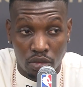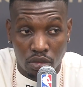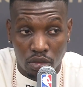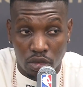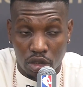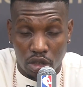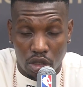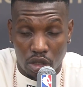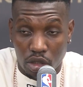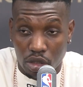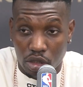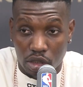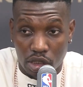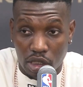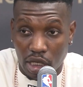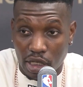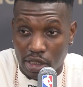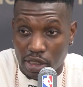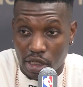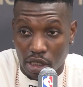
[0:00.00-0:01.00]
you know, it's
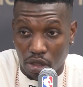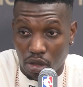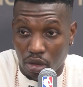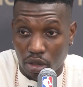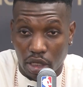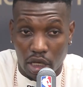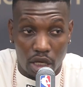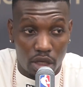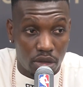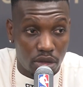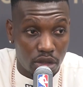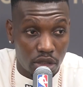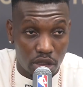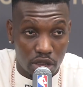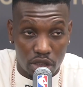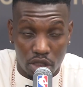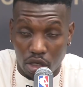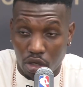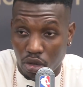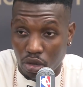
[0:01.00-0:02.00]
not singled out.
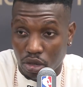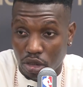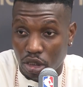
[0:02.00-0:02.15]
It's the whole